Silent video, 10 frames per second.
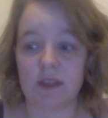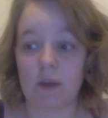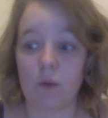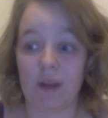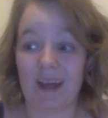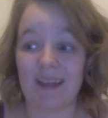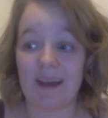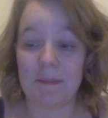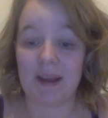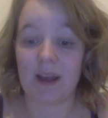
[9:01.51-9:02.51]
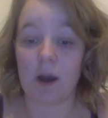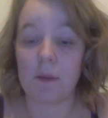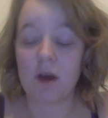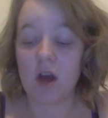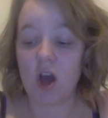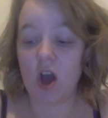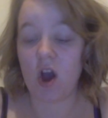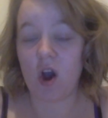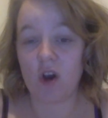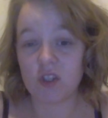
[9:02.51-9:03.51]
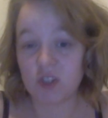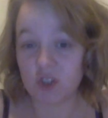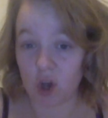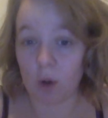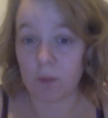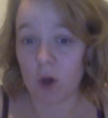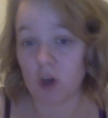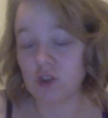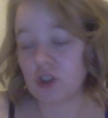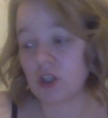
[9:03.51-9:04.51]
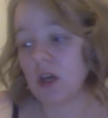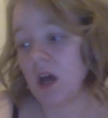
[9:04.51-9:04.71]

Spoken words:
they want to get their makeup top notch.